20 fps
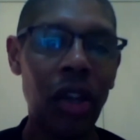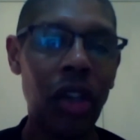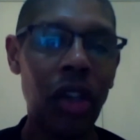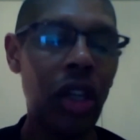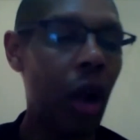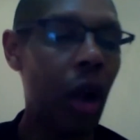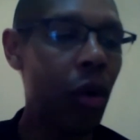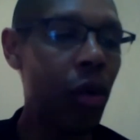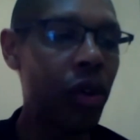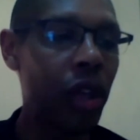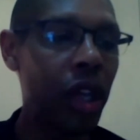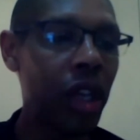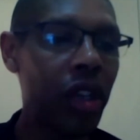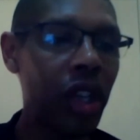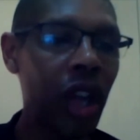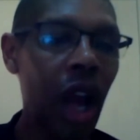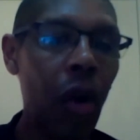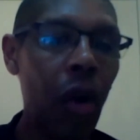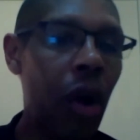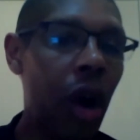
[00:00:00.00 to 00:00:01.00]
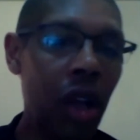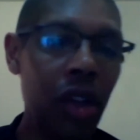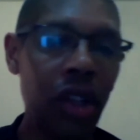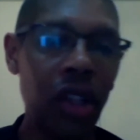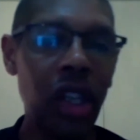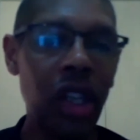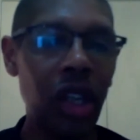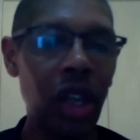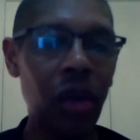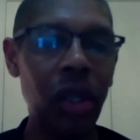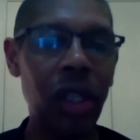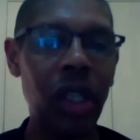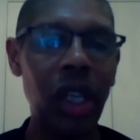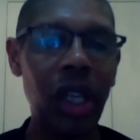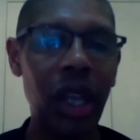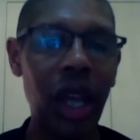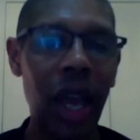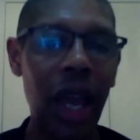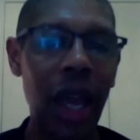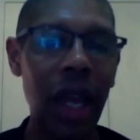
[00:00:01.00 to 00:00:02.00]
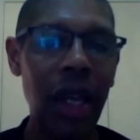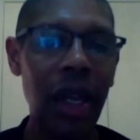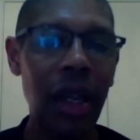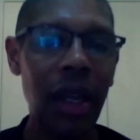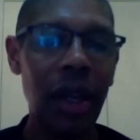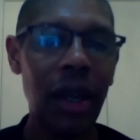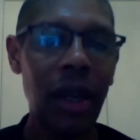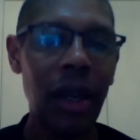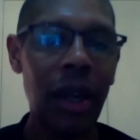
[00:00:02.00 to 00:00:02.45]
So there's no continuity there.